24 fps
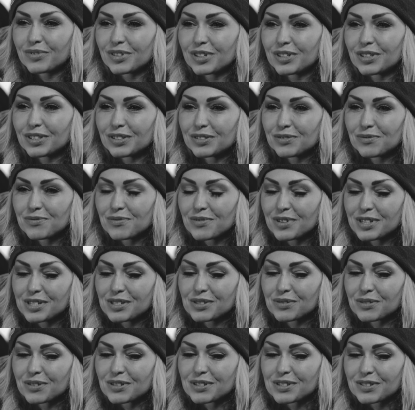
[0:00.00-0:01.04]
good
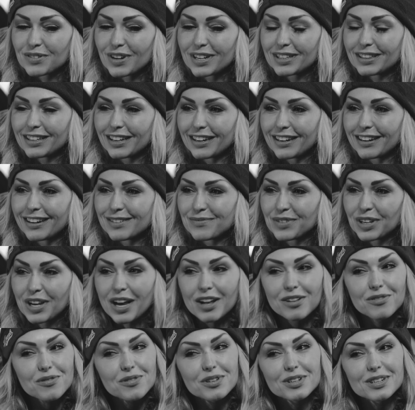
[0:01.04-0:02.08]
resource right there. I mean,
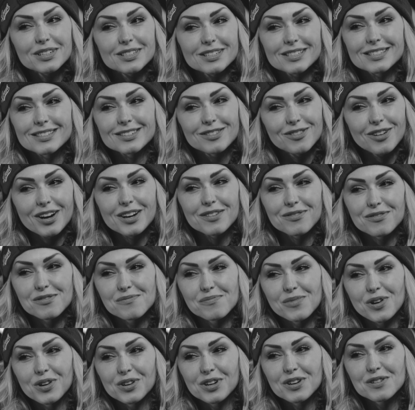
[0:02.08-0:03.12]
California is great for
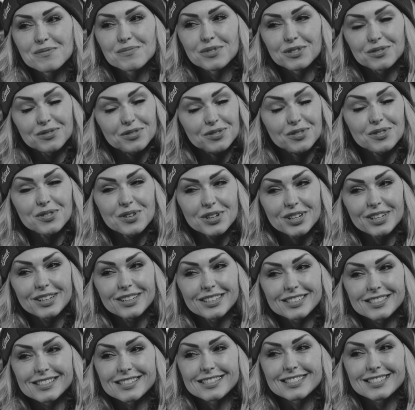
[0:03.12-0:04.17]
moto, but
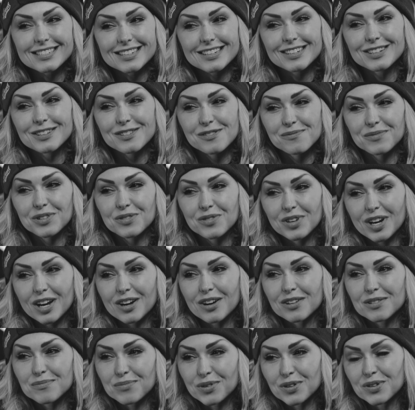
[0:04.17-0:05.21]
Florida is too. I mean, we got
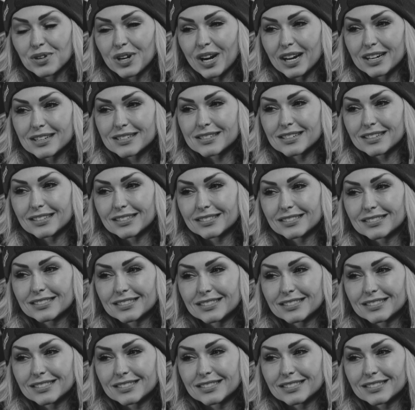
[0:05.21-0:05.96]
all the pro guys that